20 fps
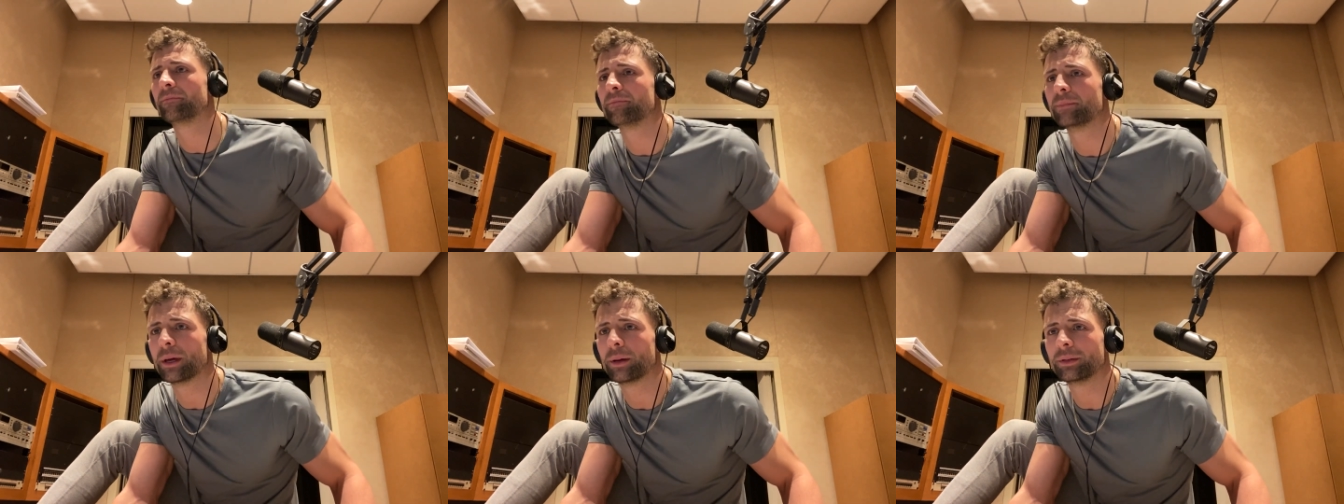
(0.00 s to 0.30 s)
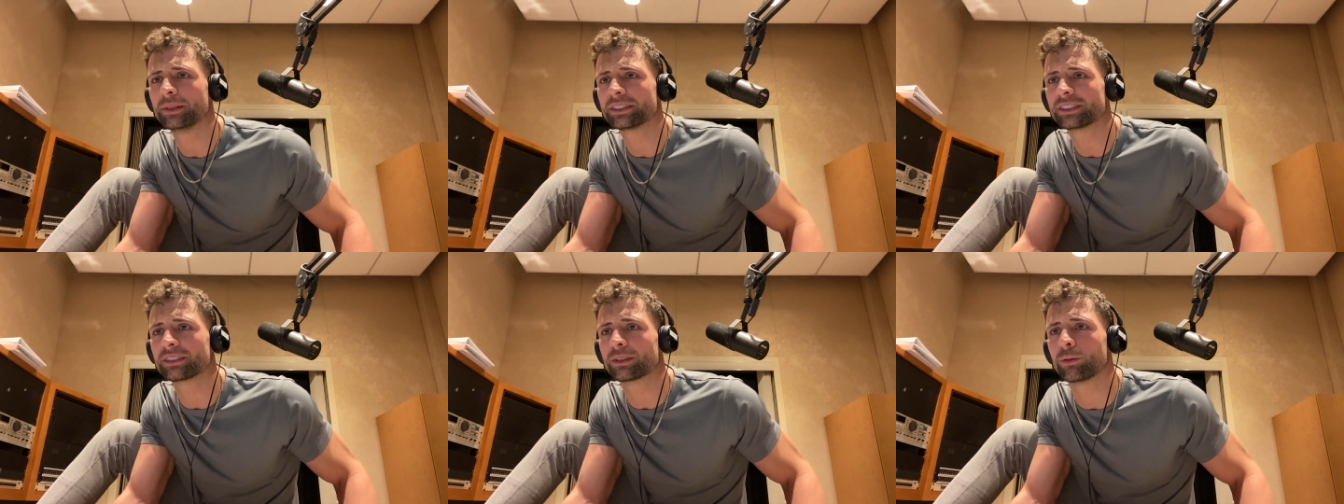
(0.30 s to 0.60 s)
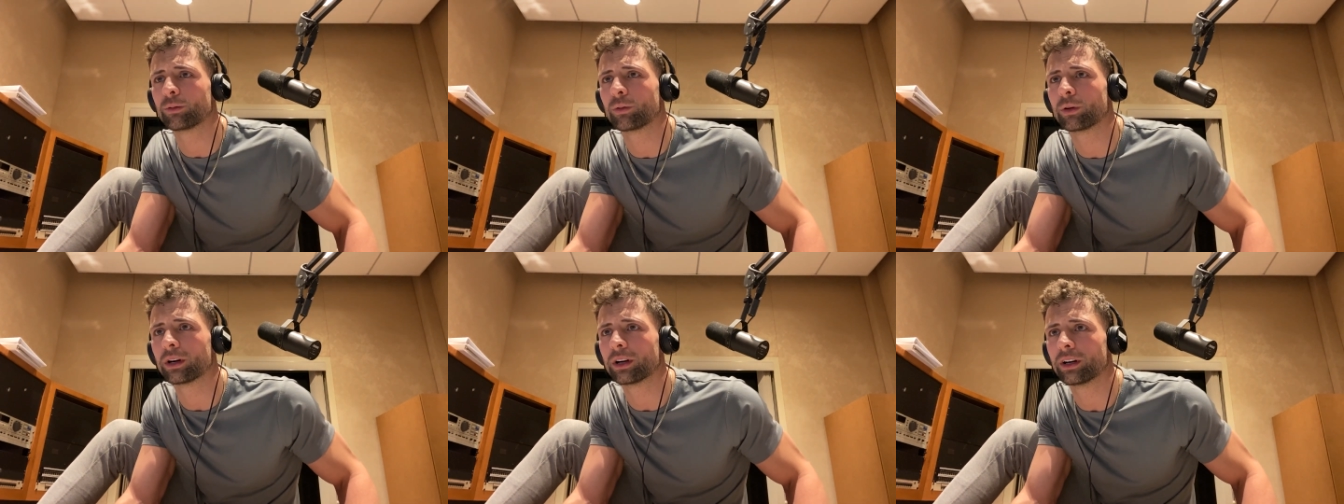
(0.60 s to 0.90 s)
Maybe it's the
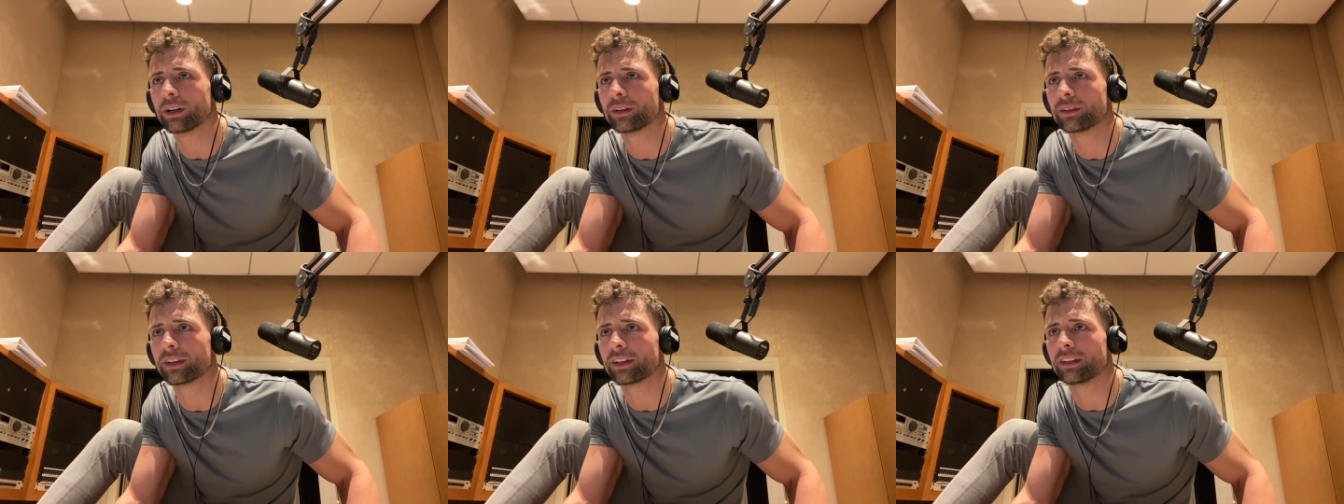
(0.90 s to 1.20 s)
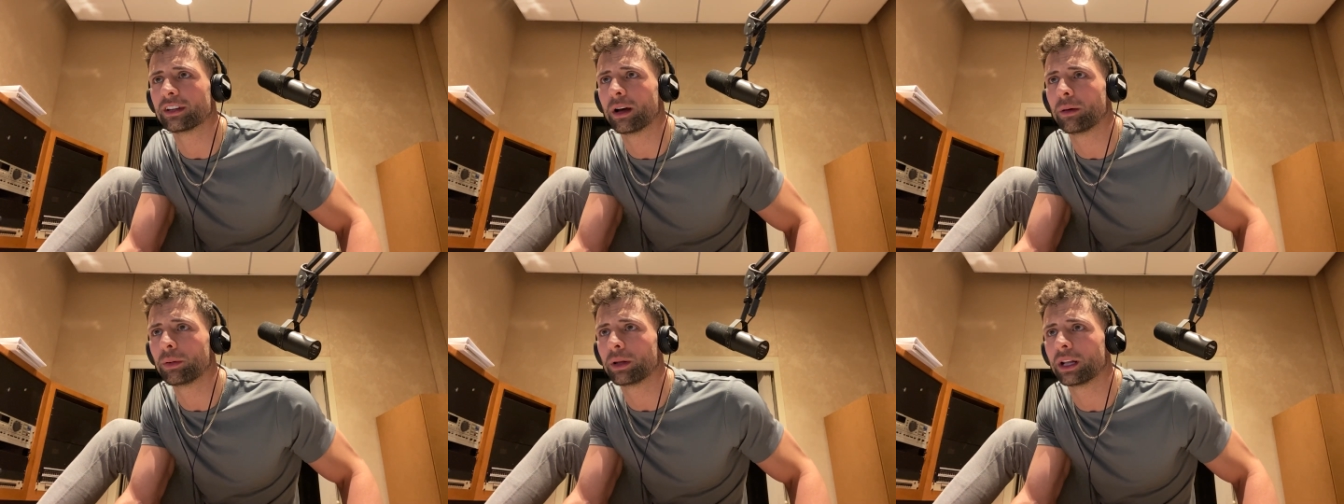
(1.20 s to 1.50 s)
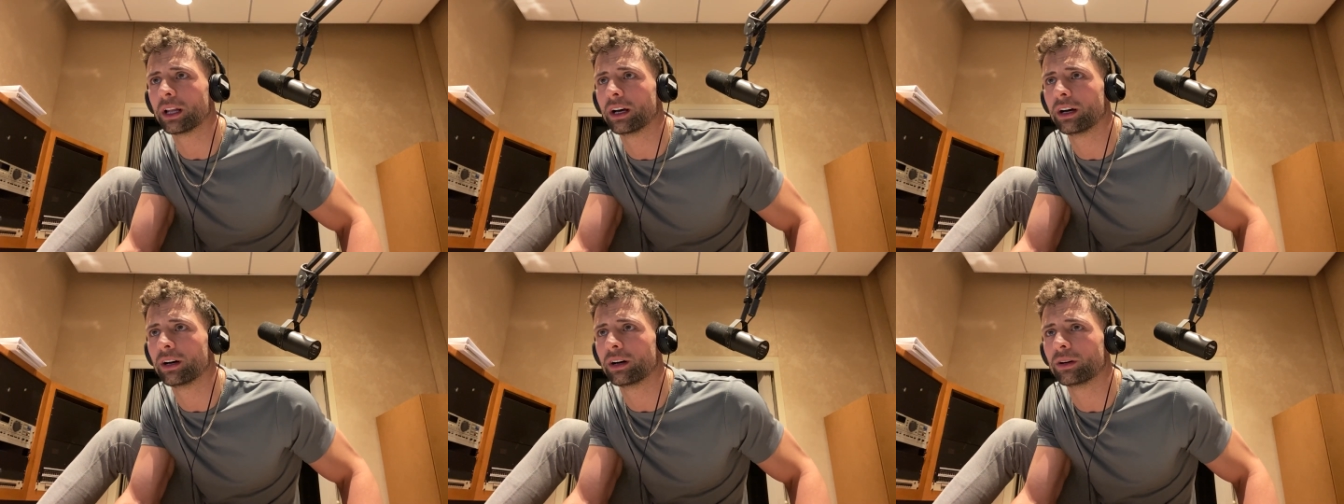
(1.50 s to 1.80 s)
word, the
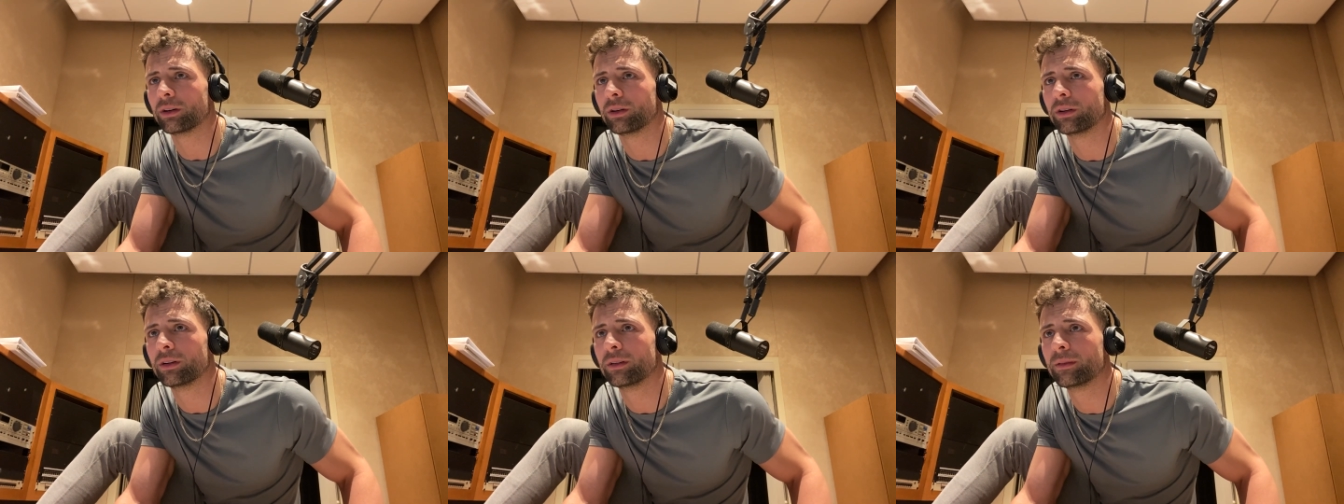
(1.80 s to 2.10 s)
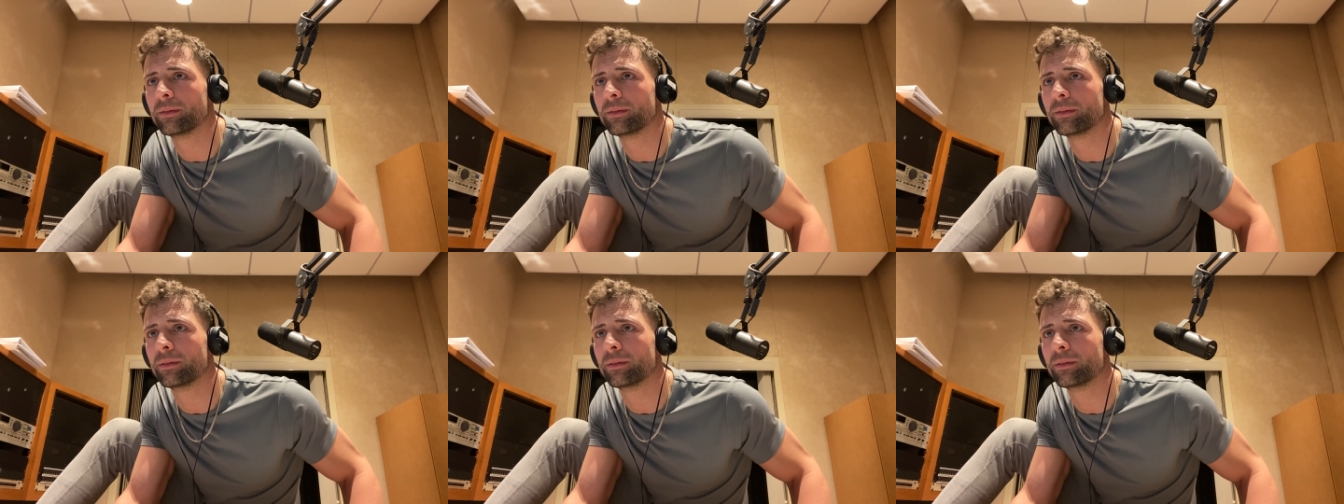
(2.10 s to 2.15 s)
double O.